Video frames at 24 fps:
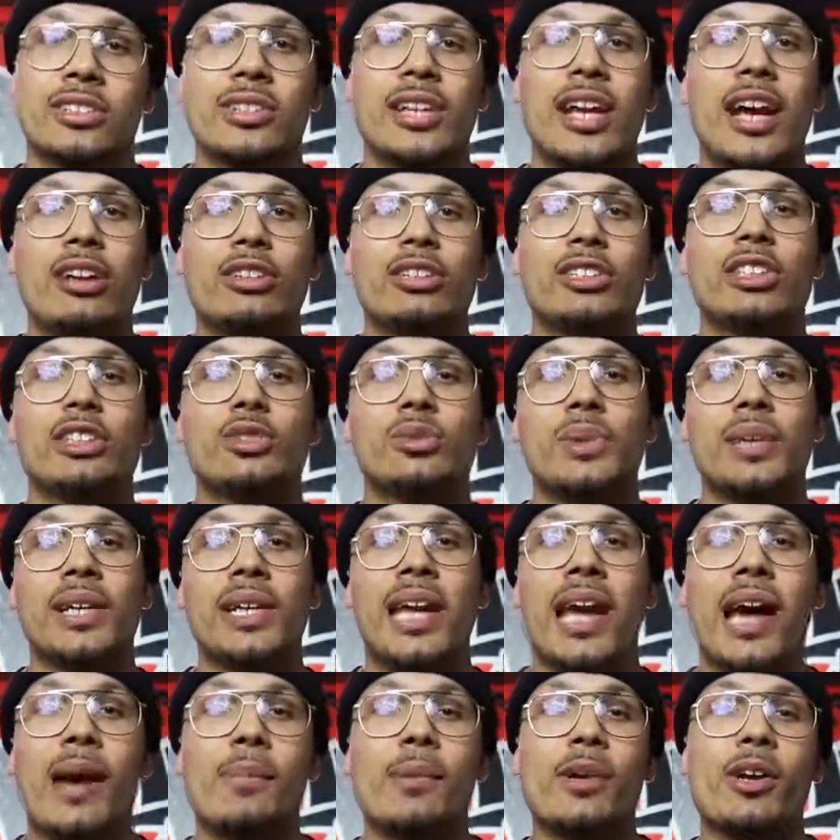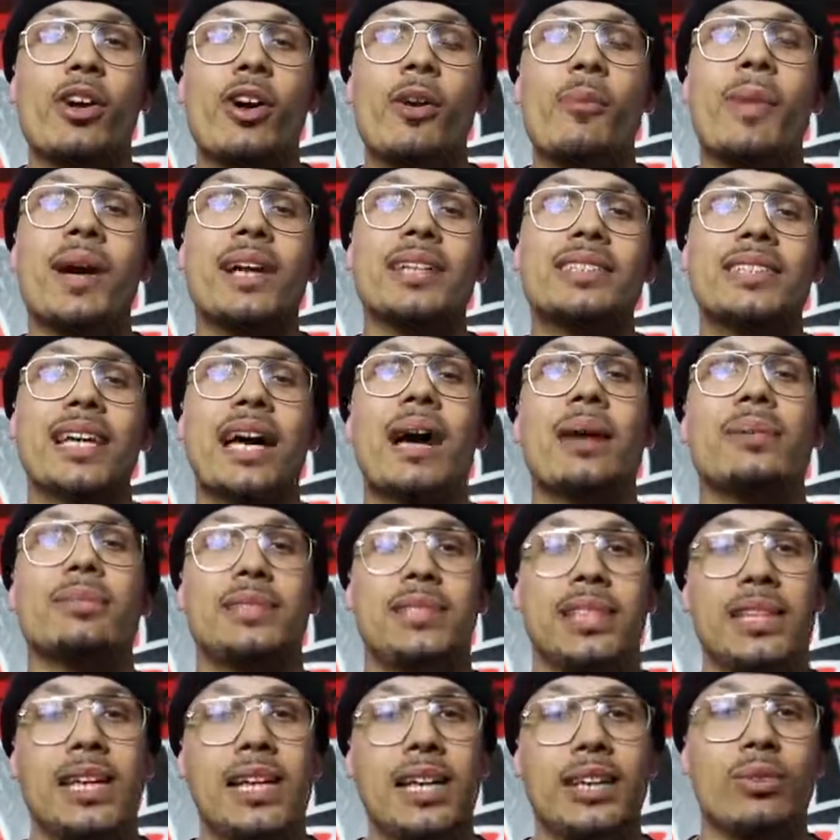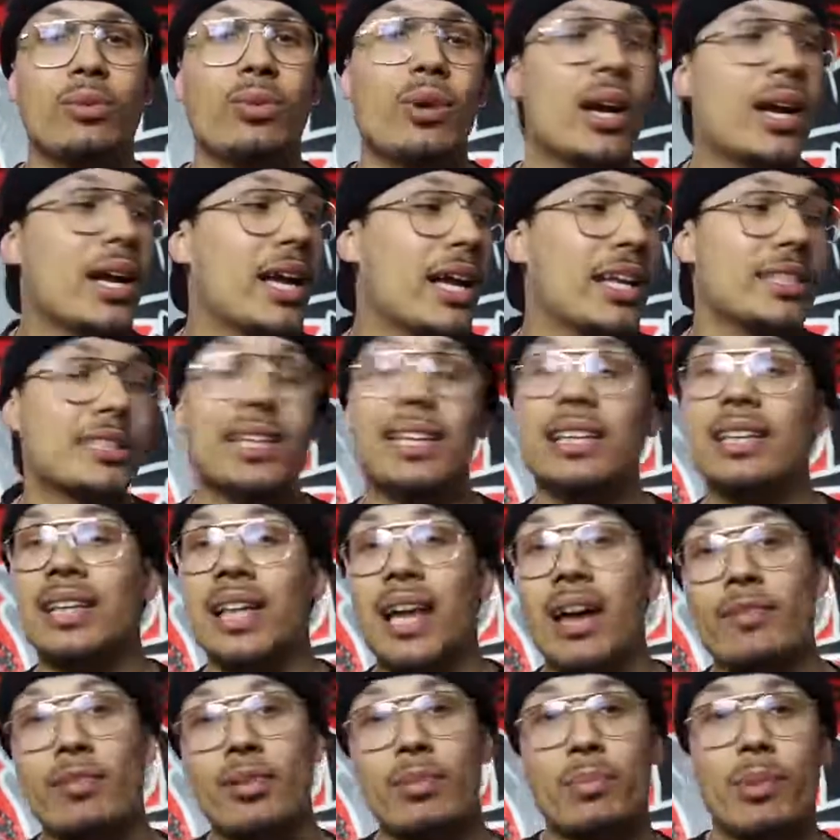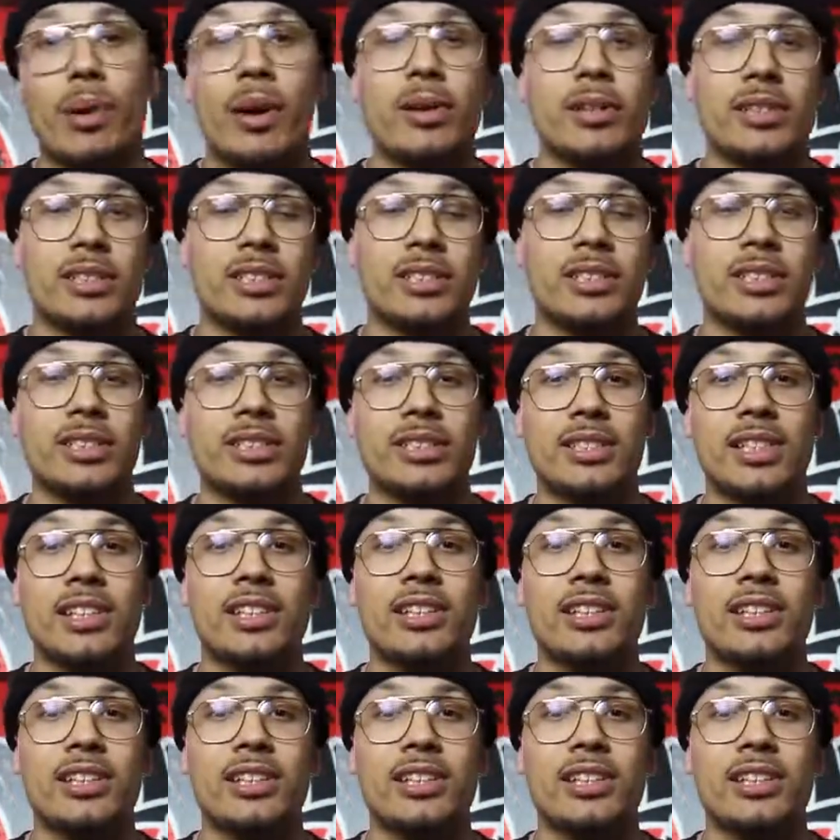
So now just recapping on my top ten, or I guess eleven purchases